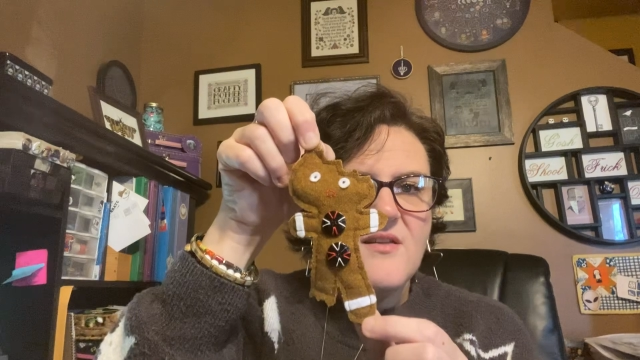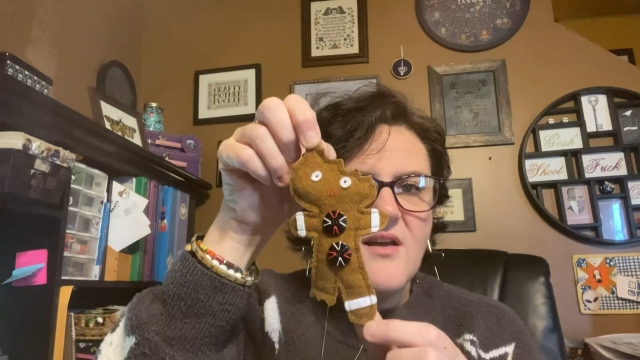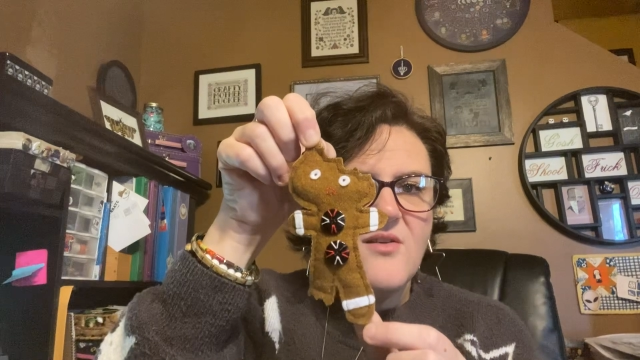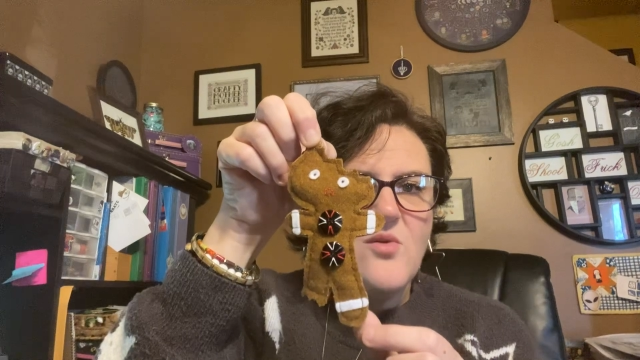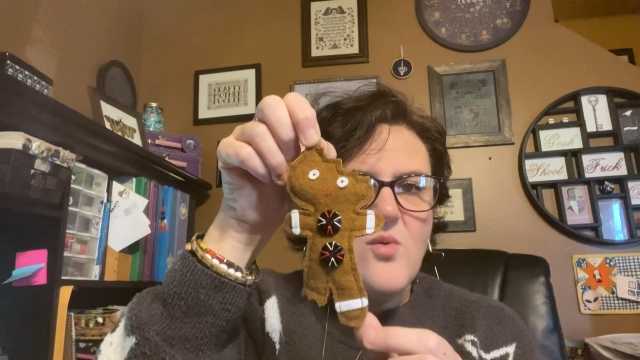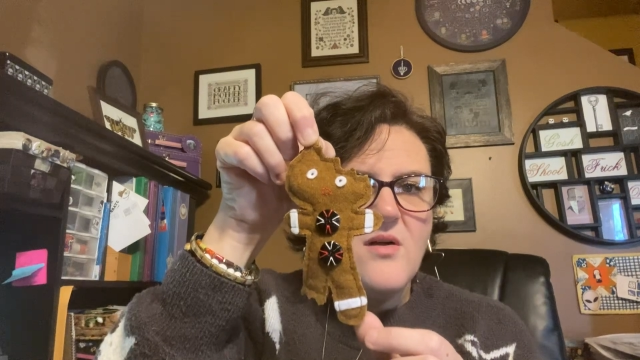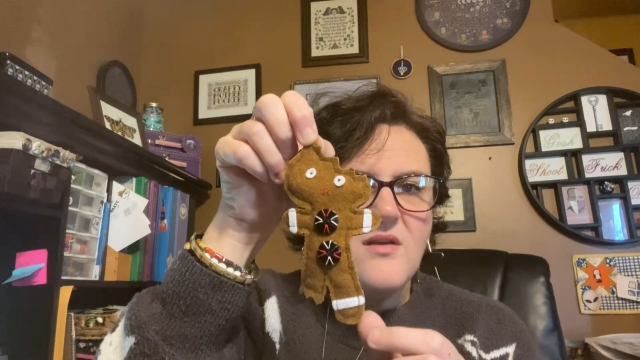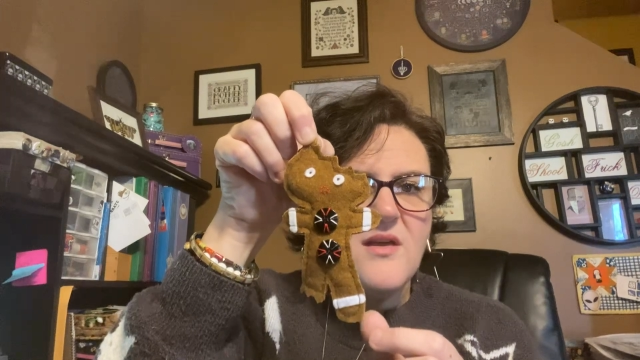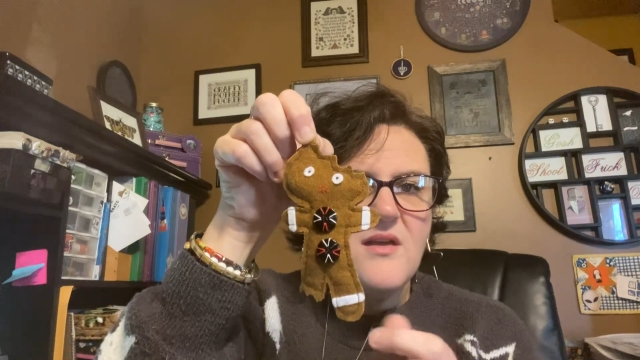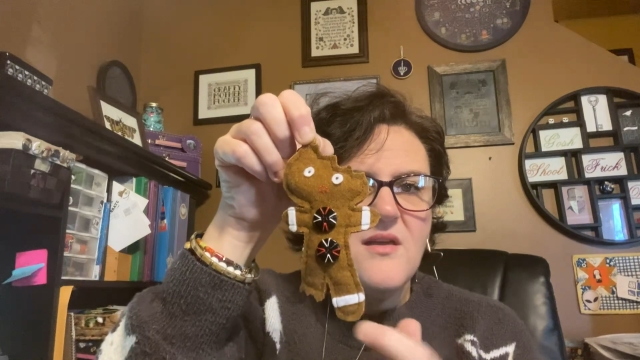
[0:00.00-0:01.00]
kind of
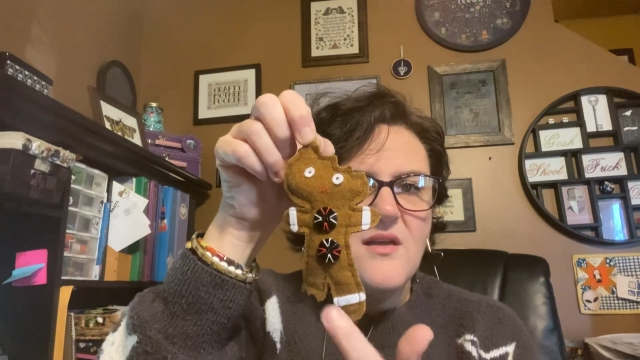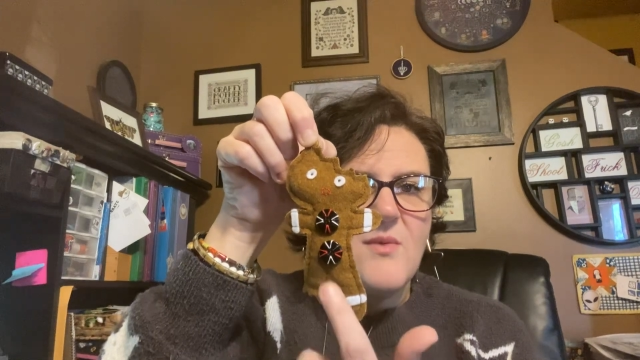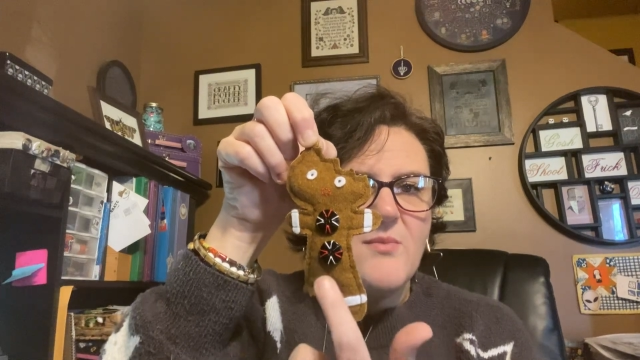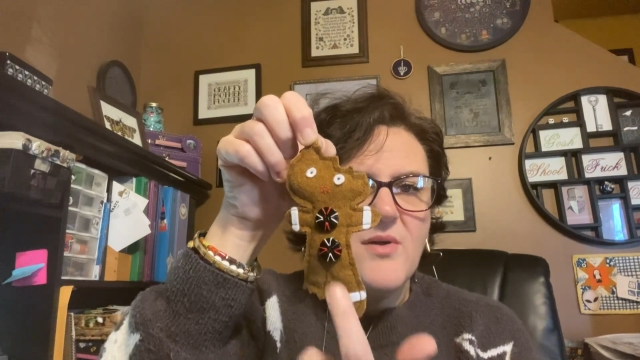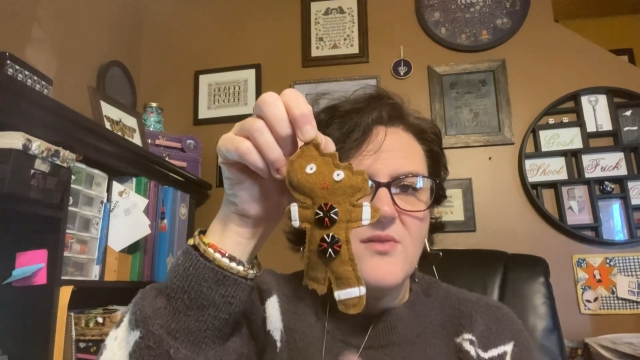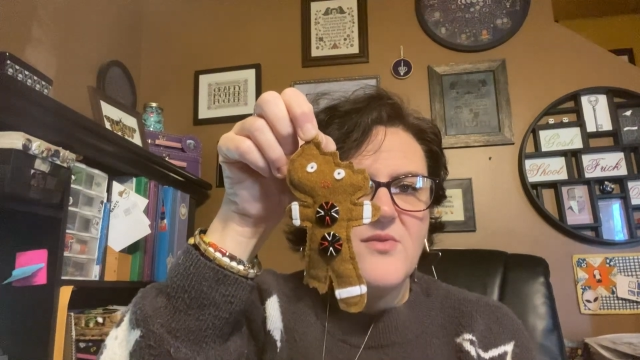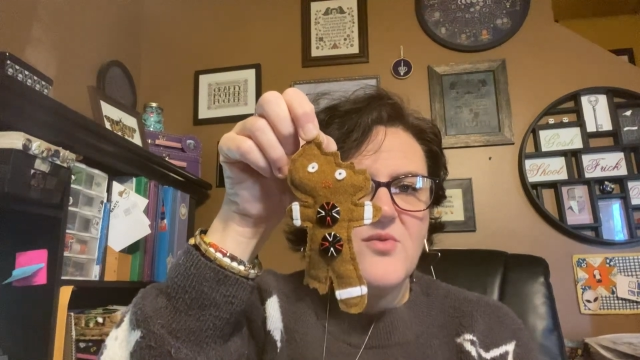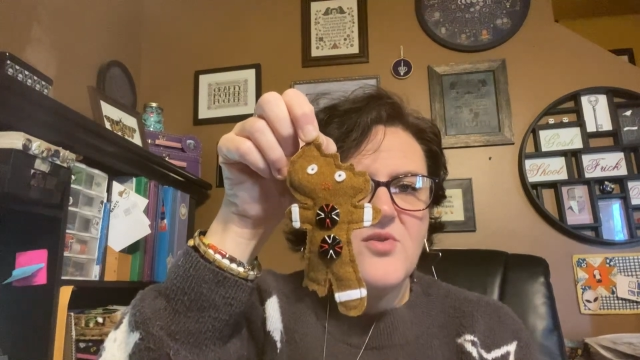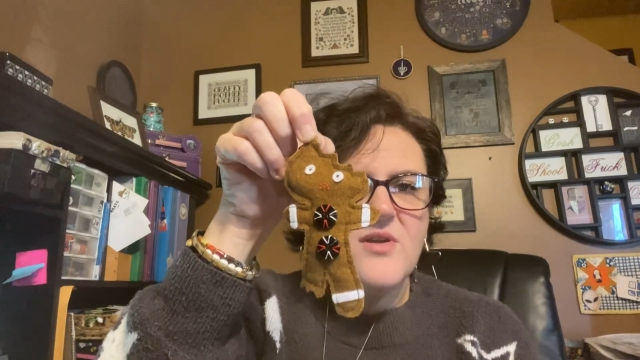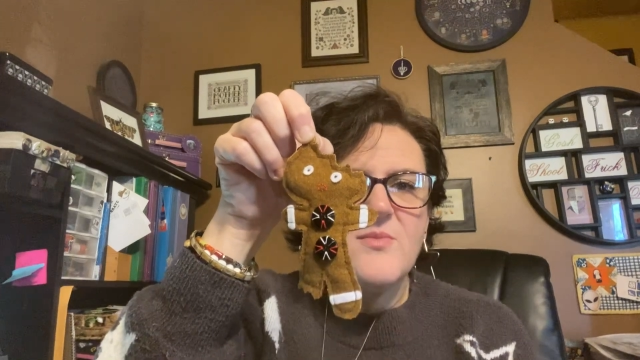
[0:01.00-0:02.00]
wonky and my buttons are
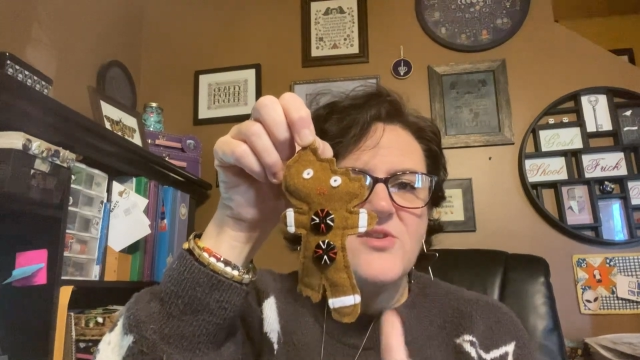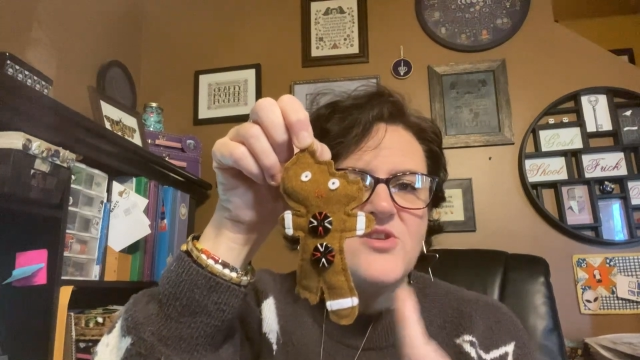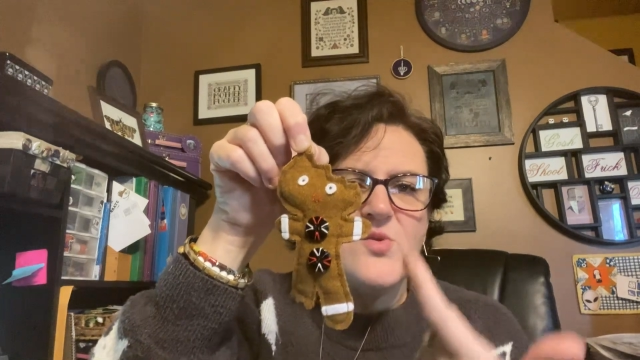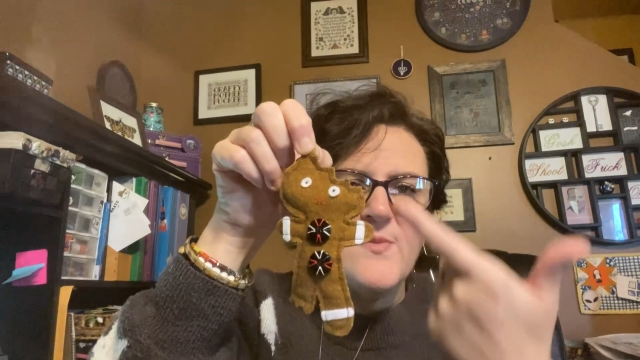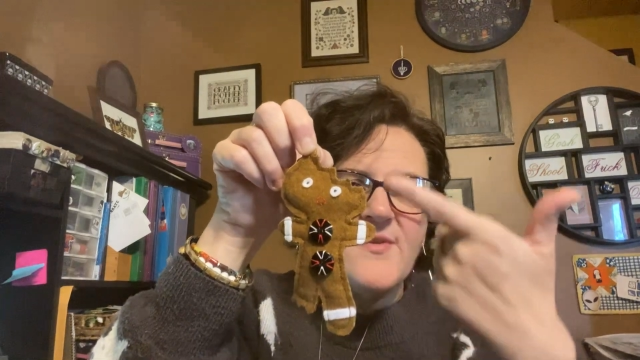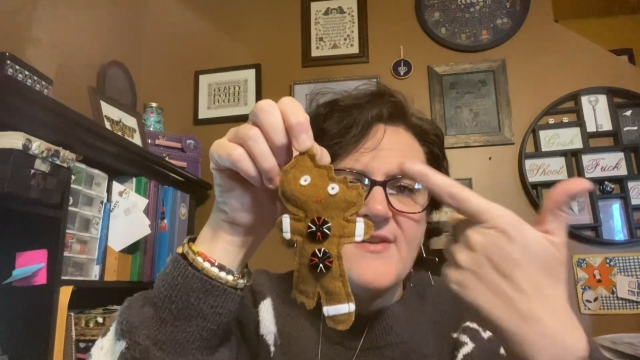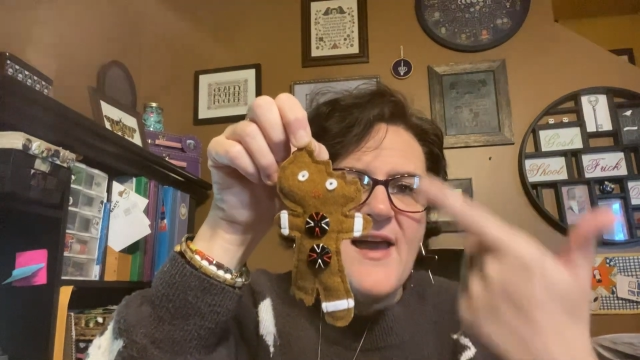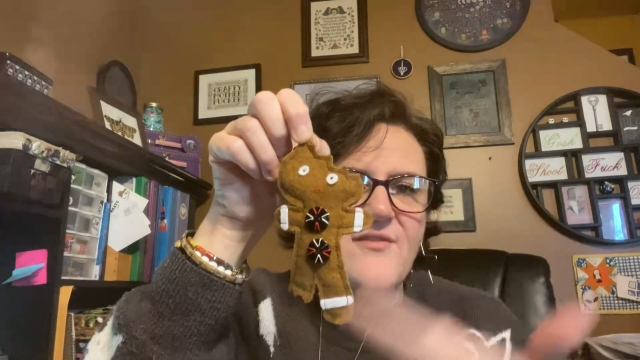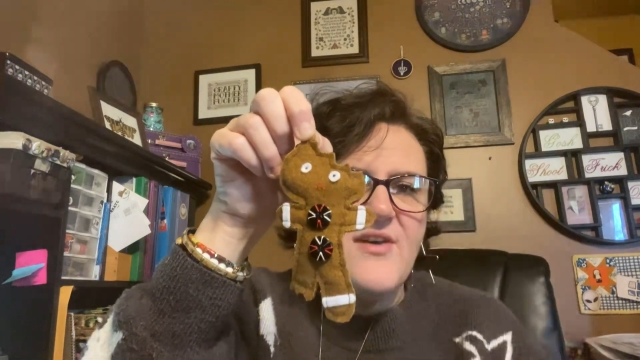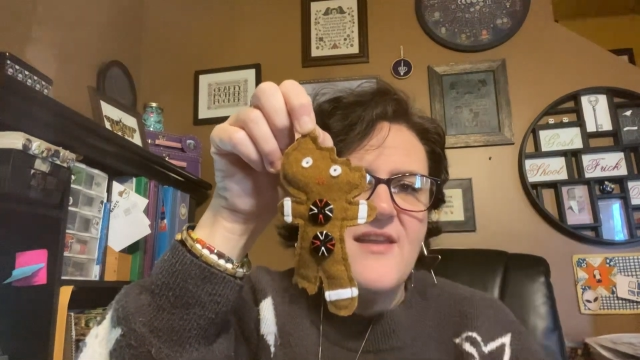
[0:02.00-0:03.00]
crooked, but you know, he doesn't
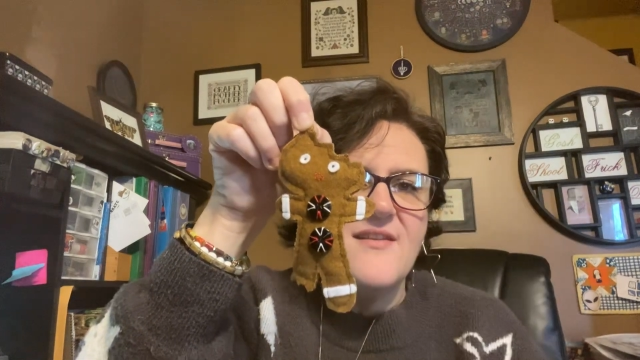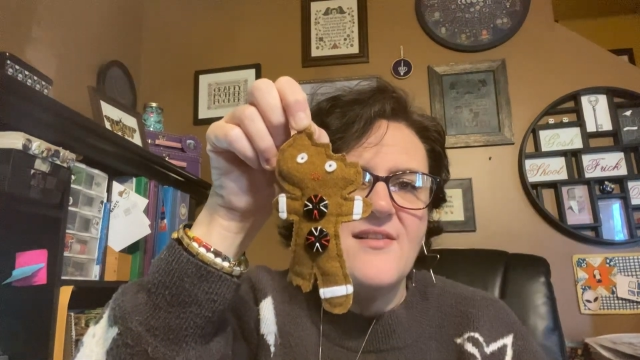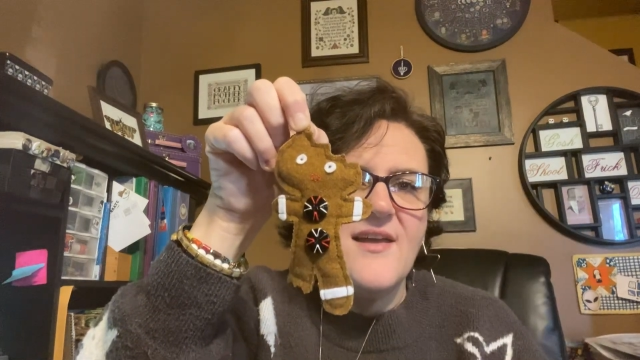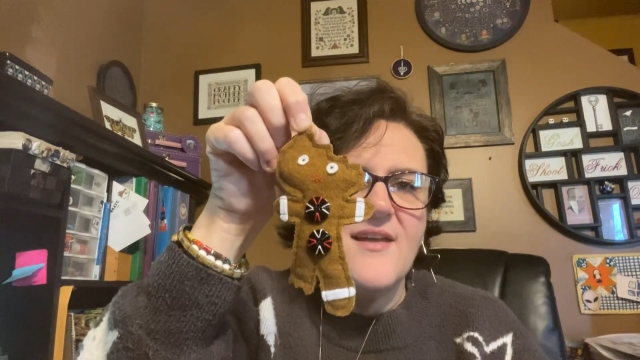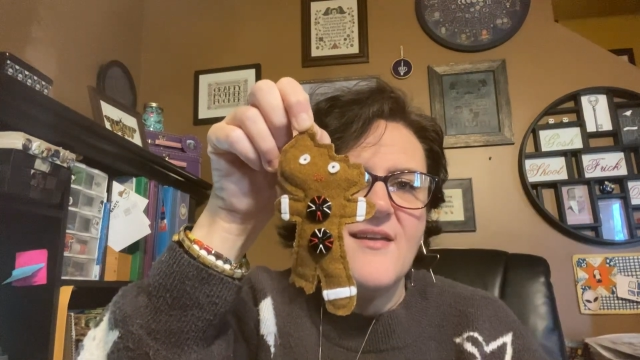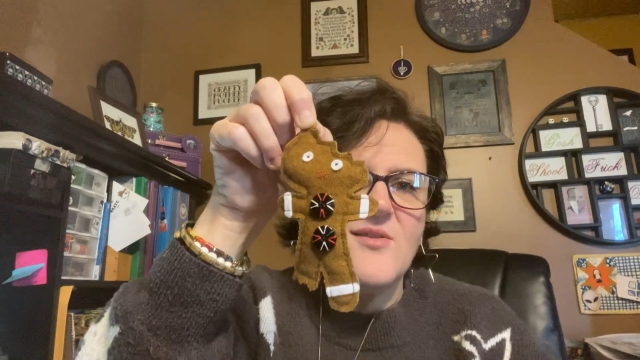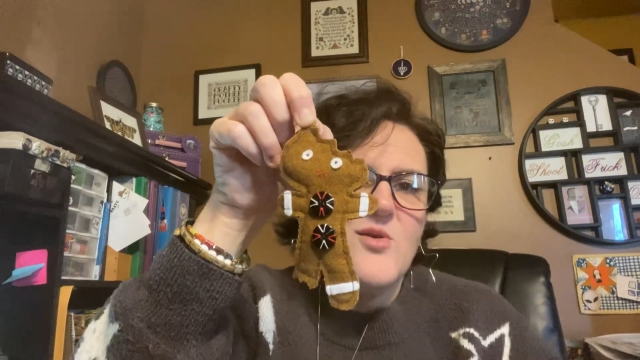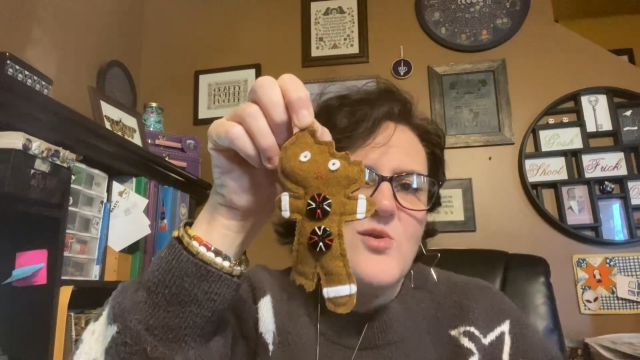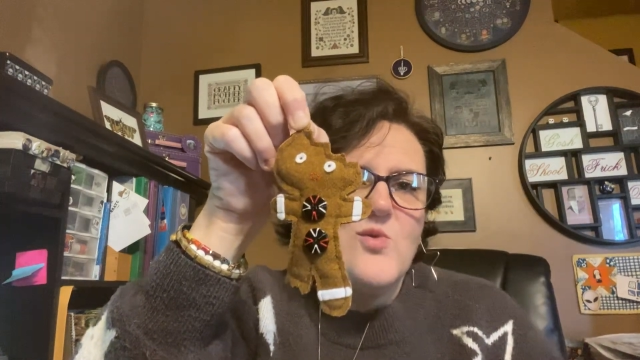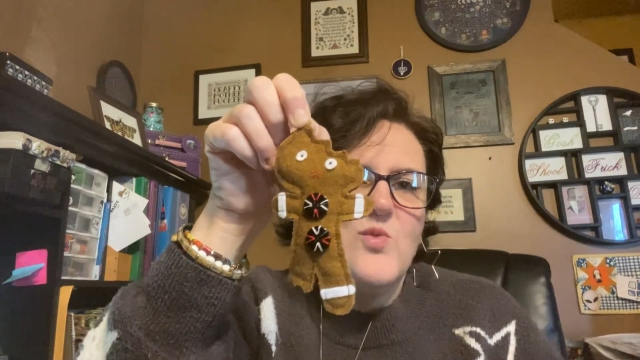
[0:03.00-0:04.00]
have a head and a leg,
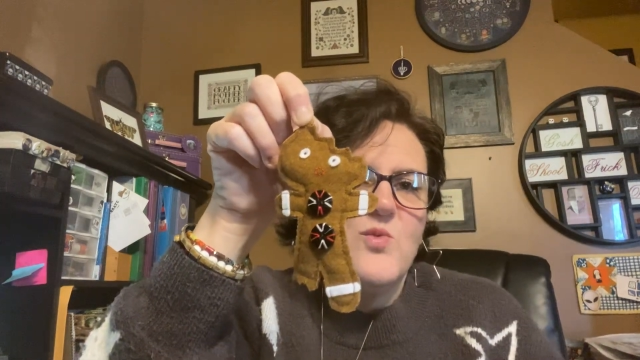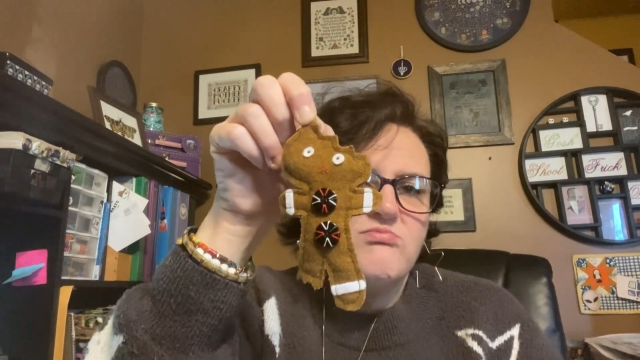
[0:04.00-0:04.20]
so